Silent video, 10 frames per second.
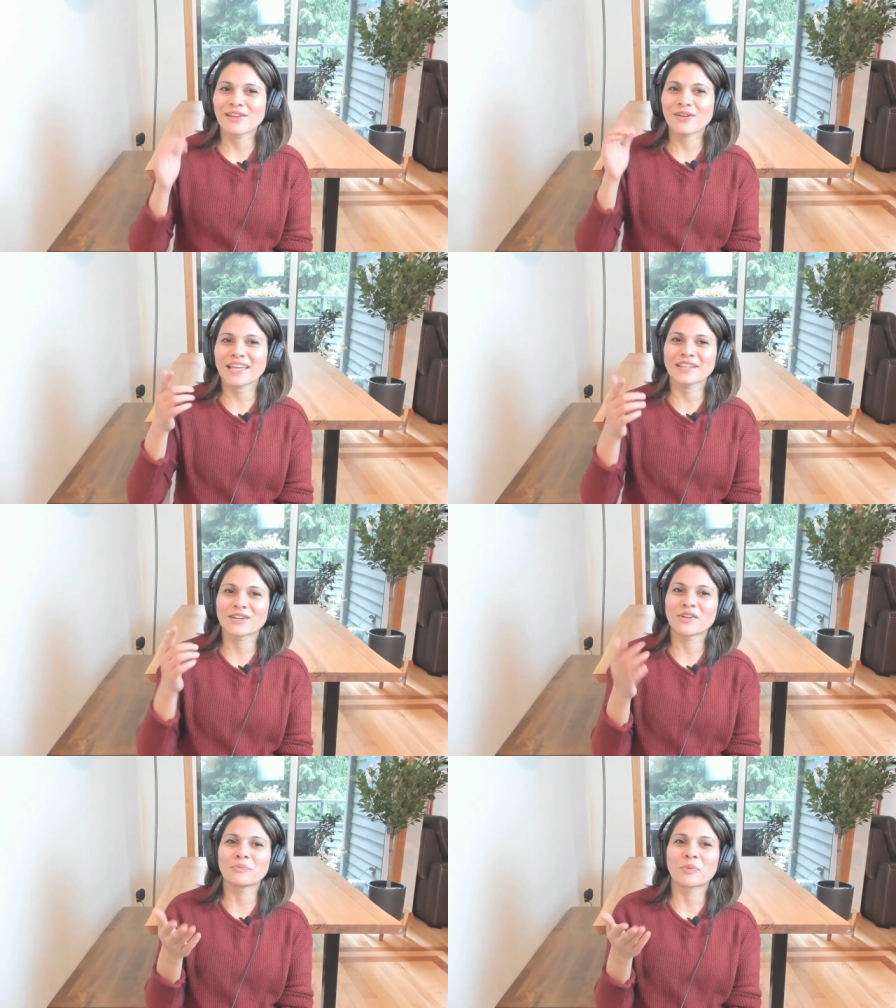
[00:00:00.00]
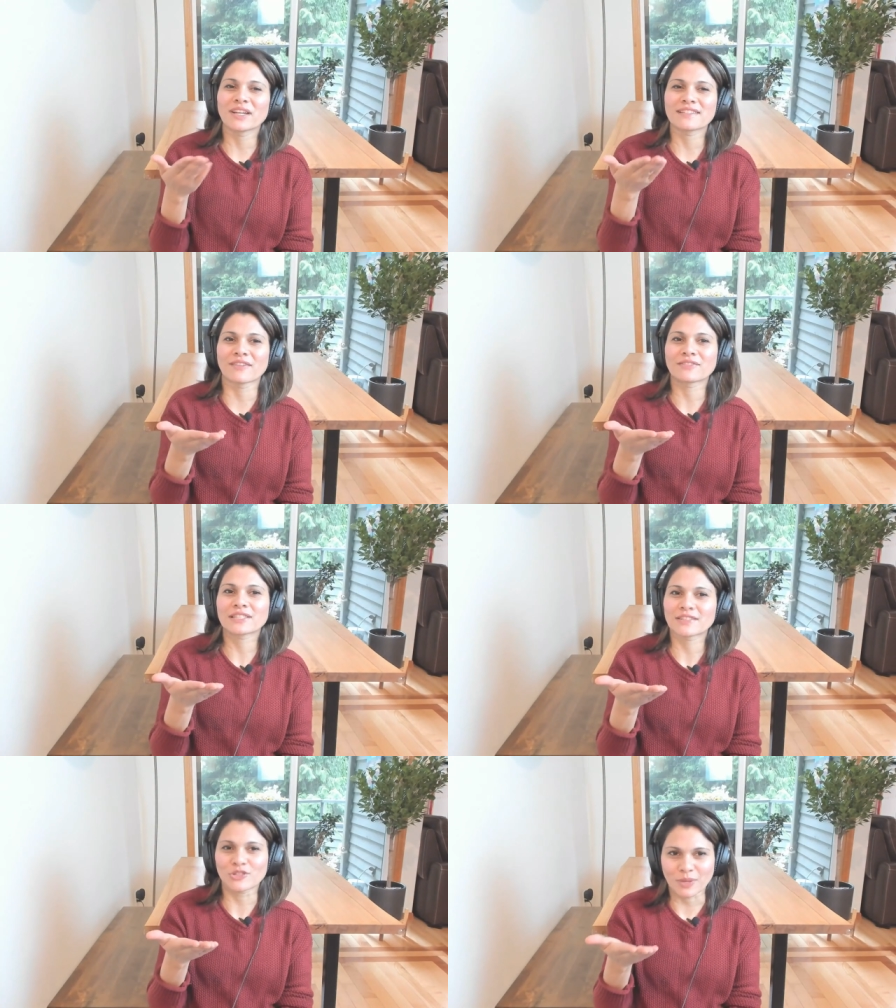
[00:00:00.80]
look at the good points in every
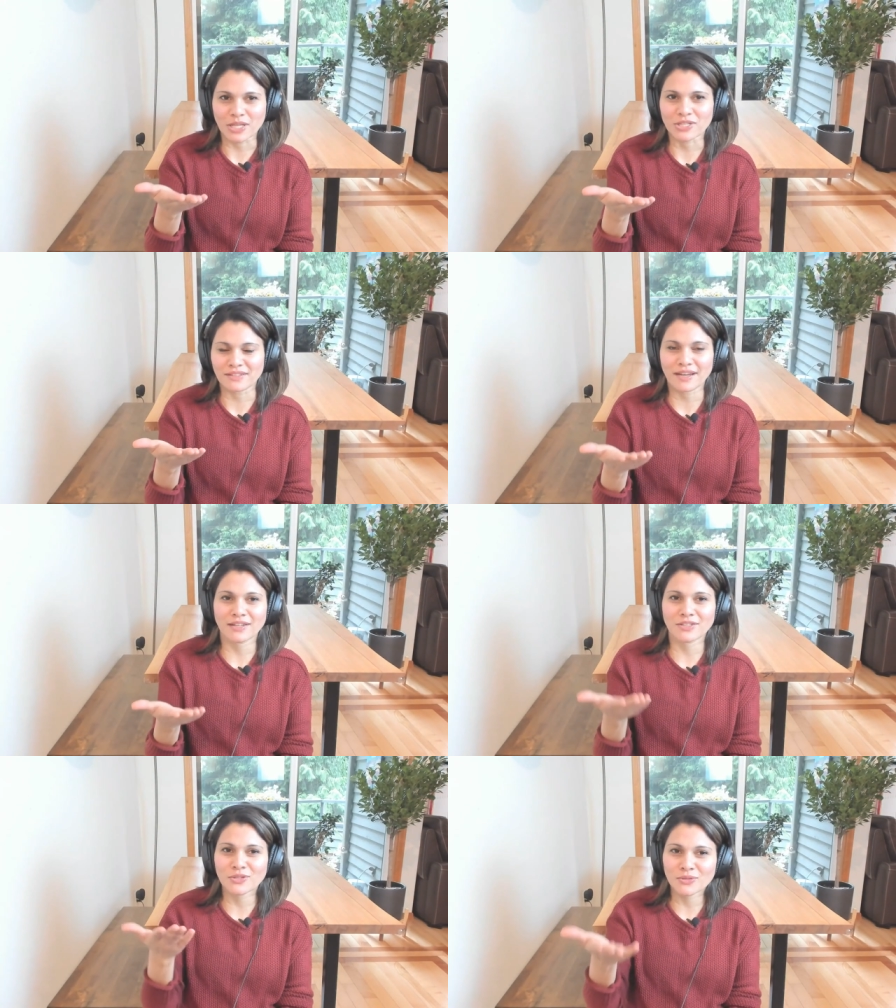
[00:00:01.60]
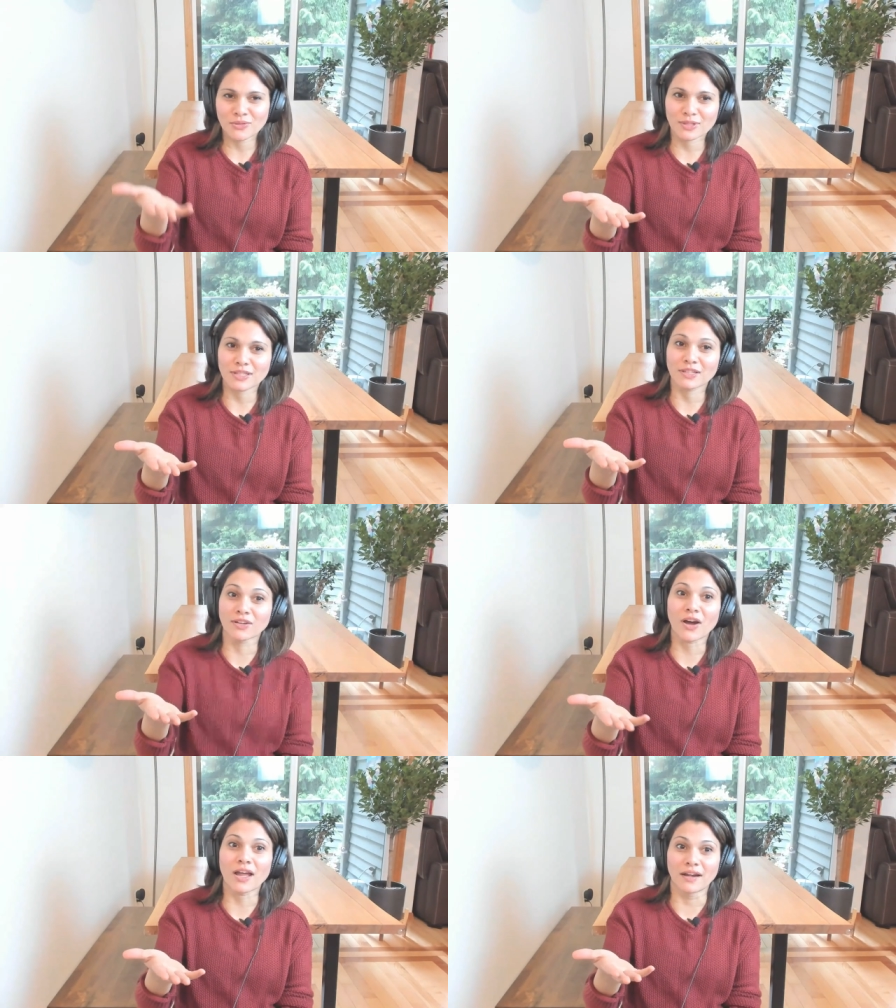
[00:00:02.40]
situation. Like you
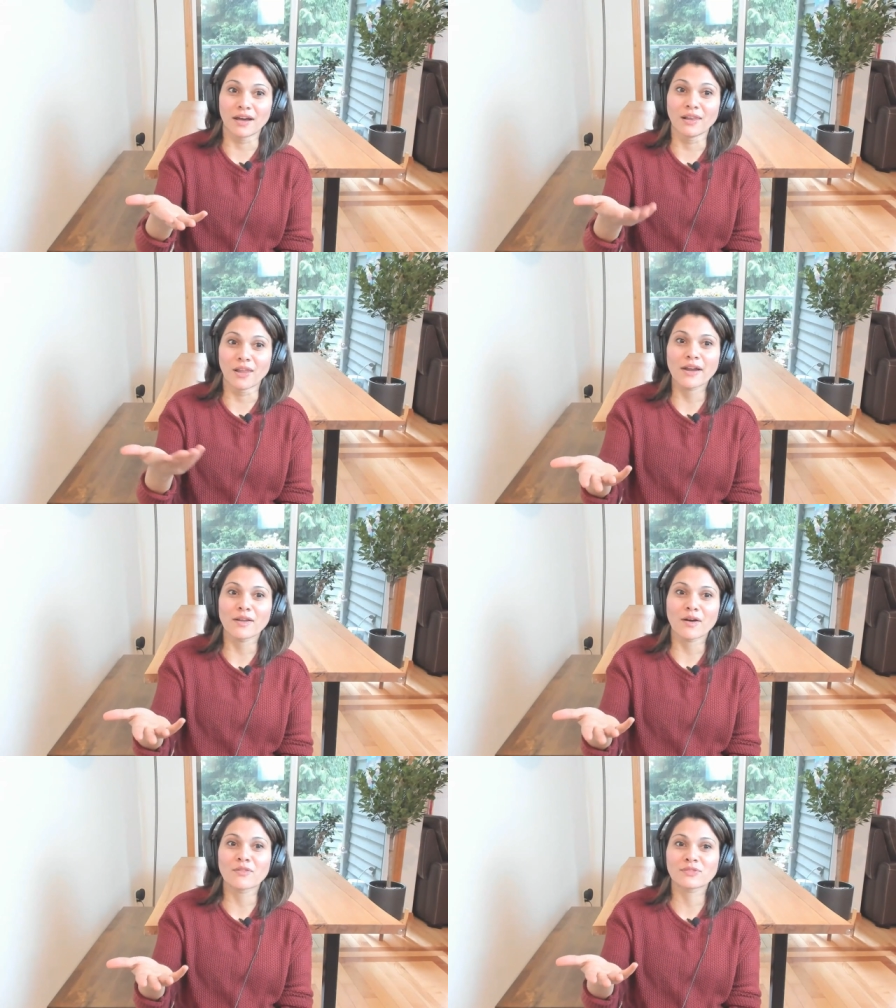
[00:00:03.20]
got a lot of